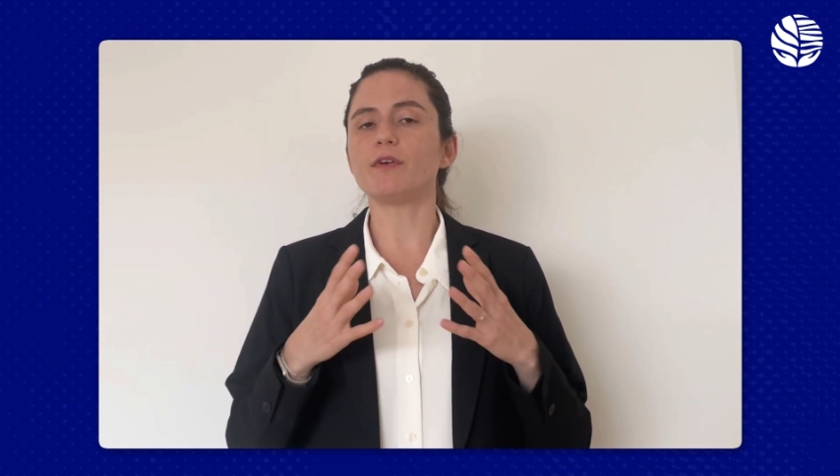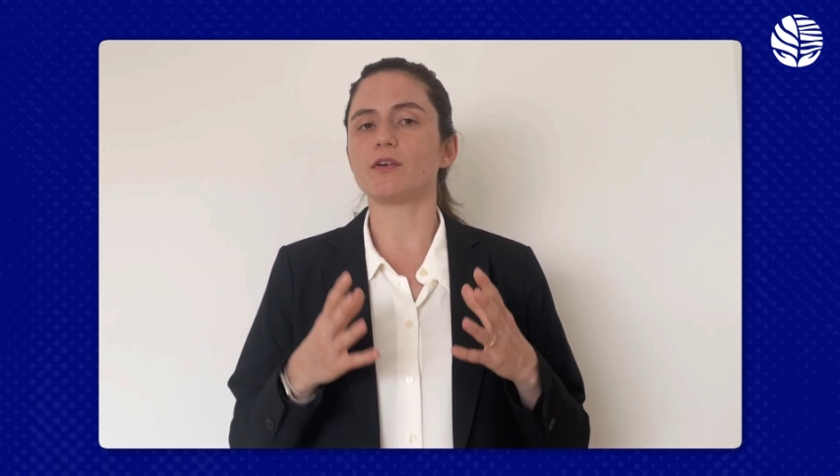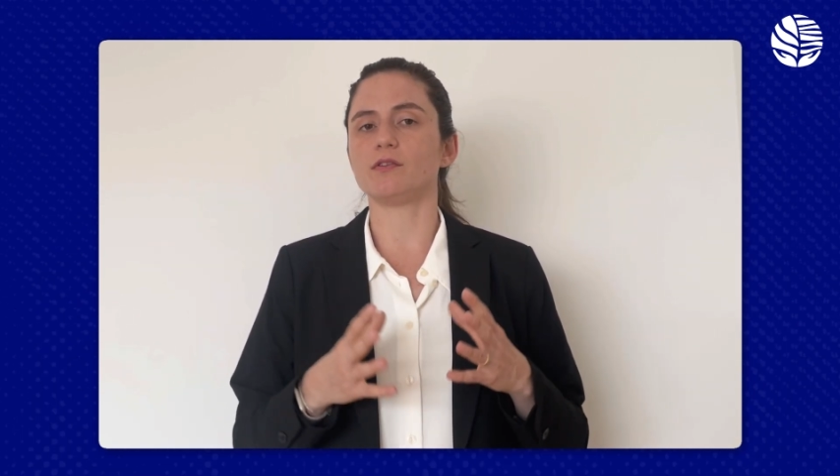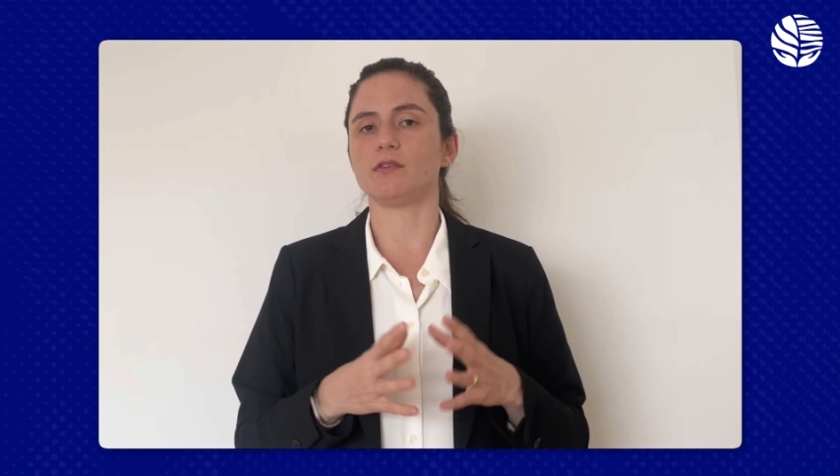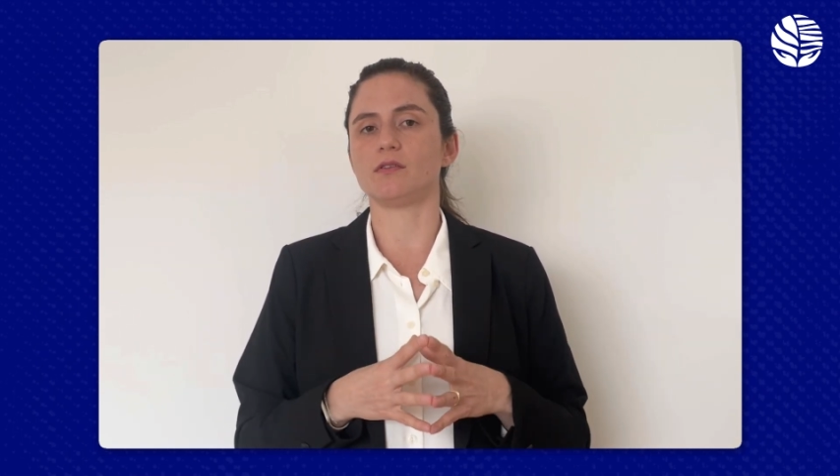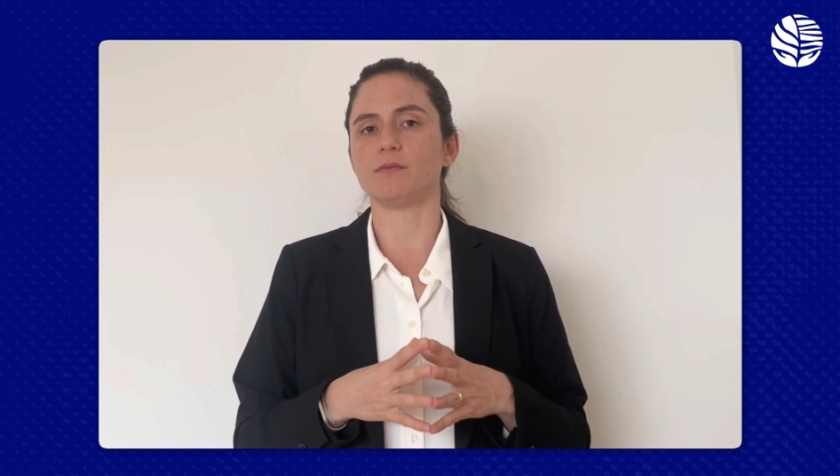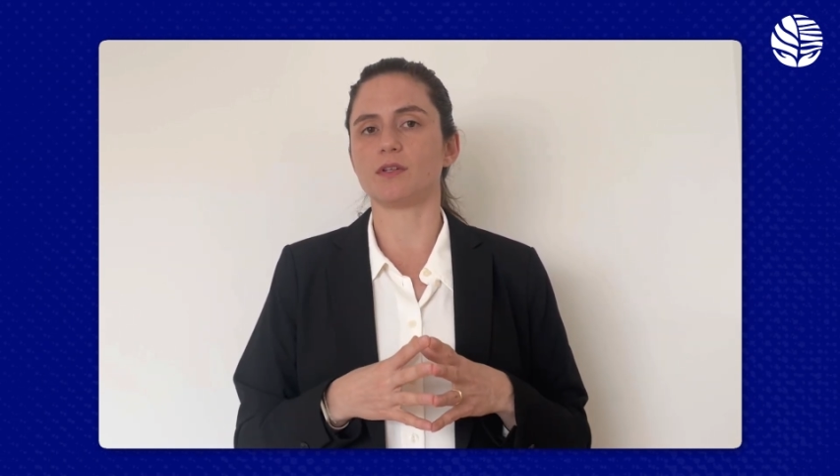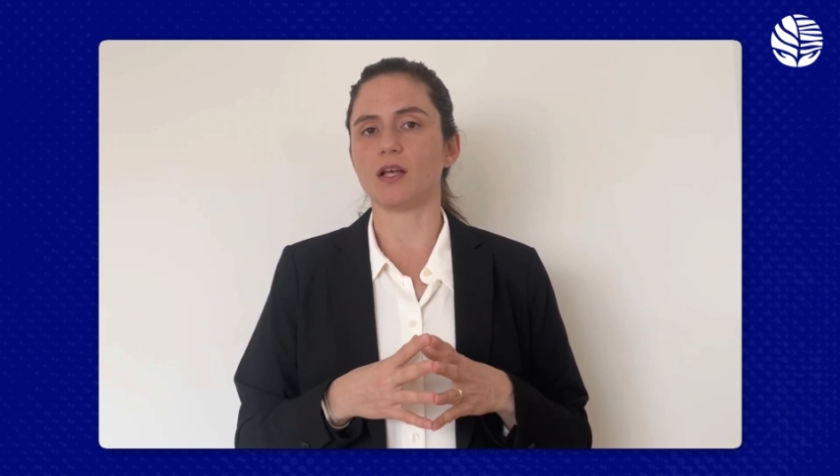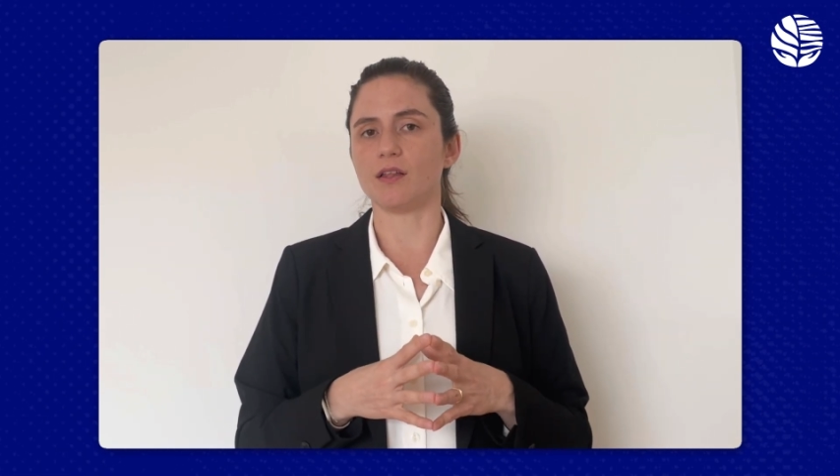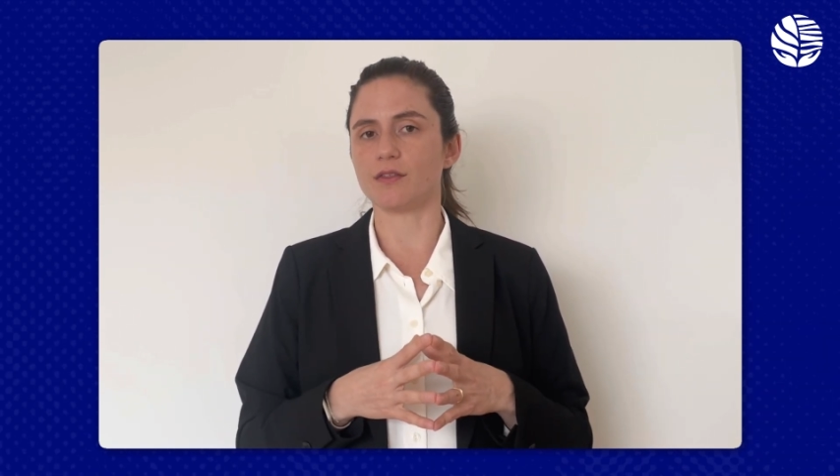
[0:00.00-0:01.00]

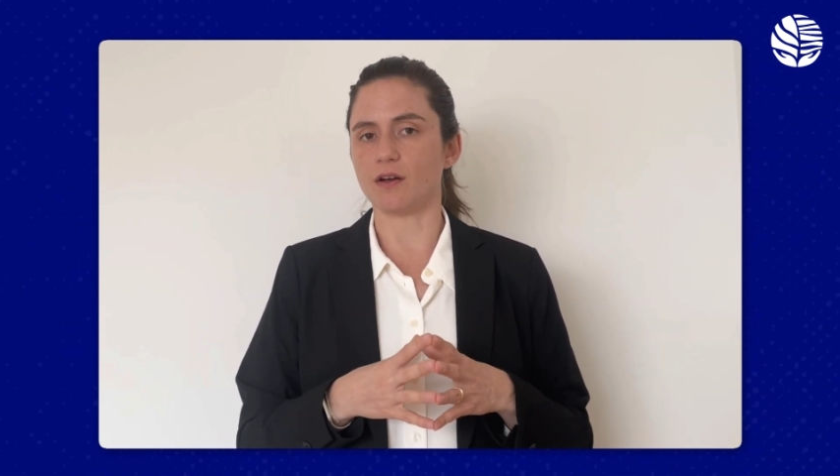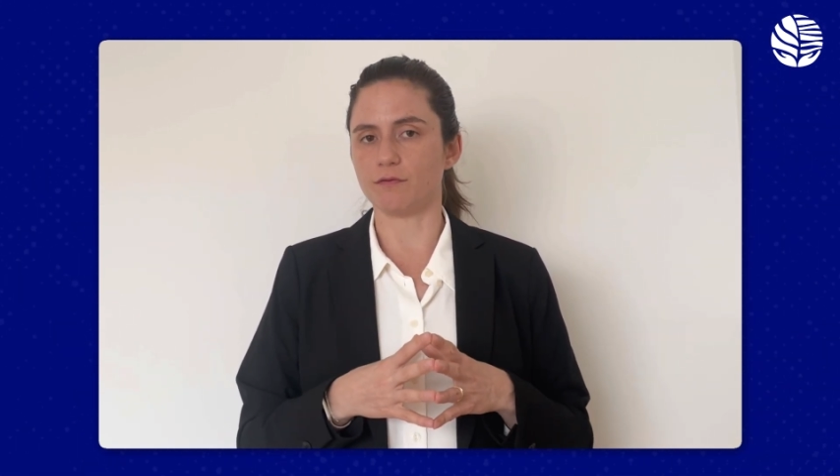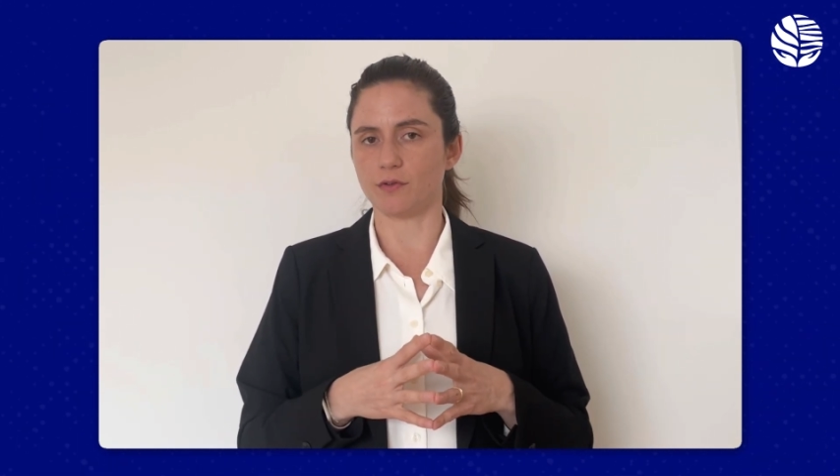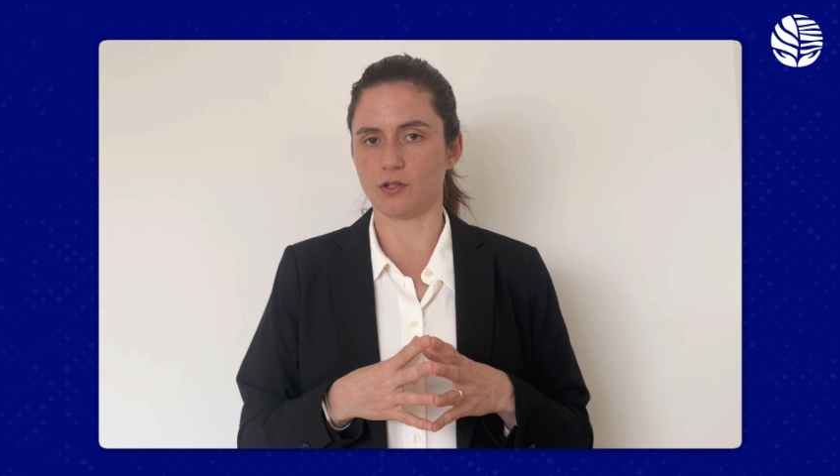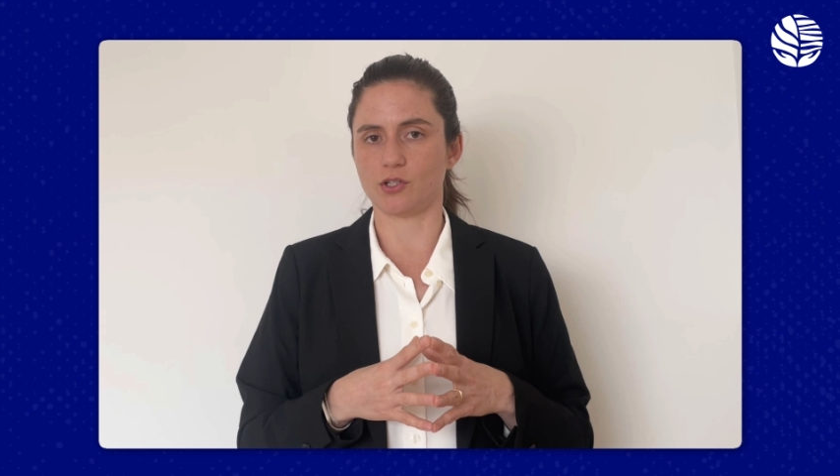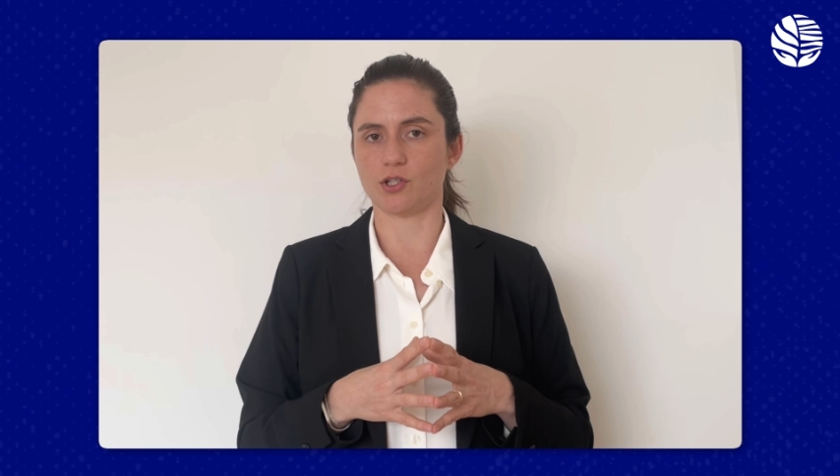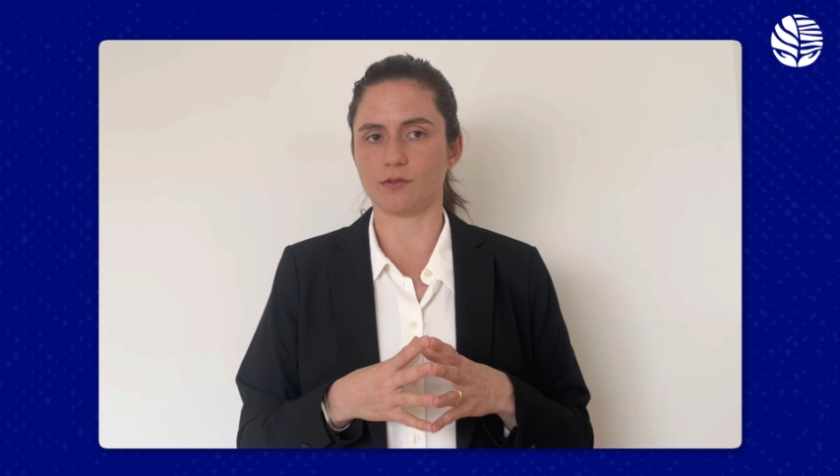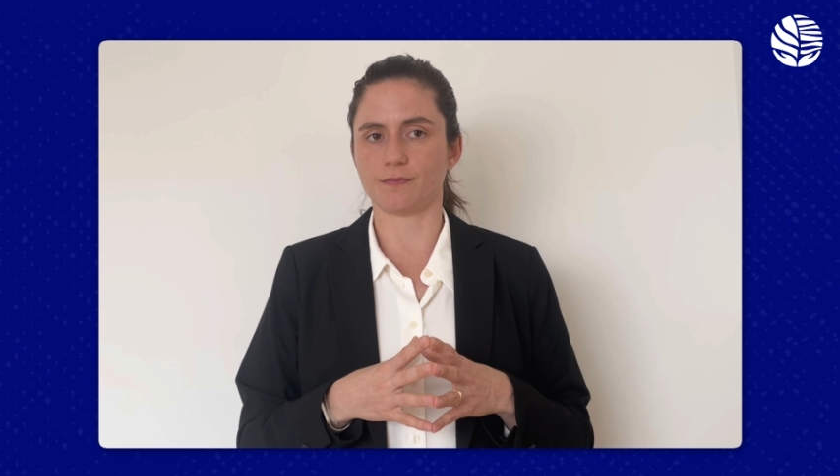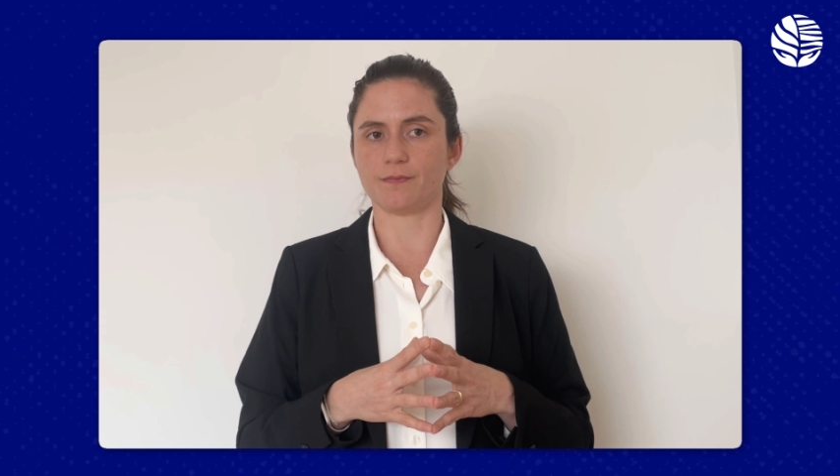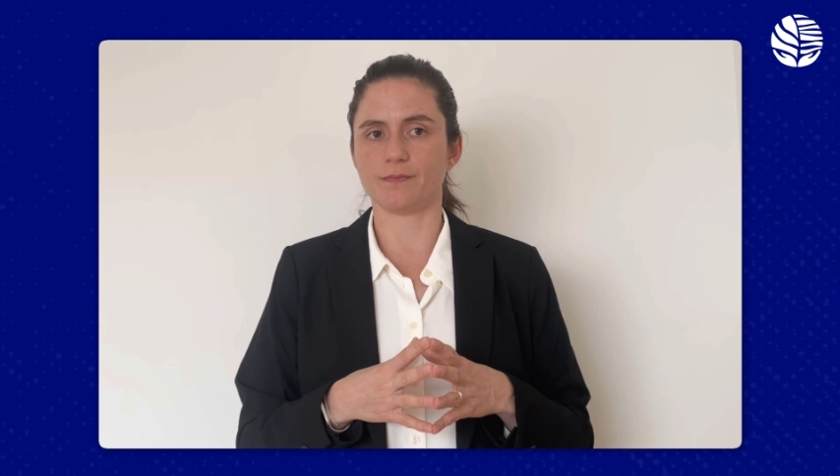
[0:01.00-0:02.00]
ecosystems' health and function.